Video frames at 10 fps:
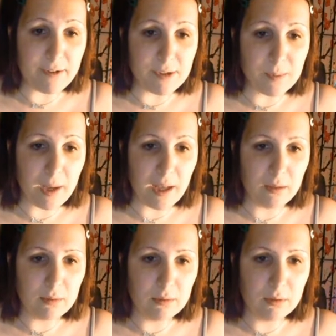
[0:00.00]
as
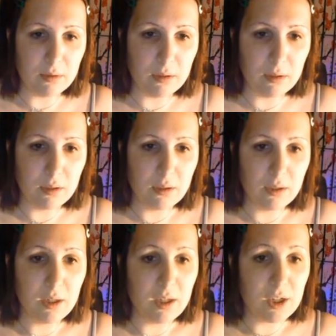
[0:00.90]
well.
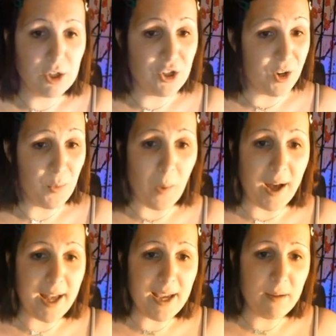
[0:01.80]
Do you know
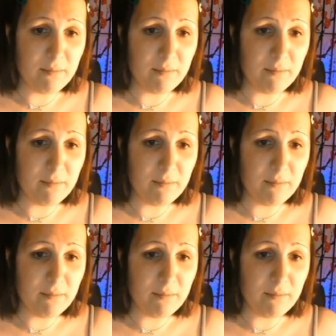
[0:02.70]
why?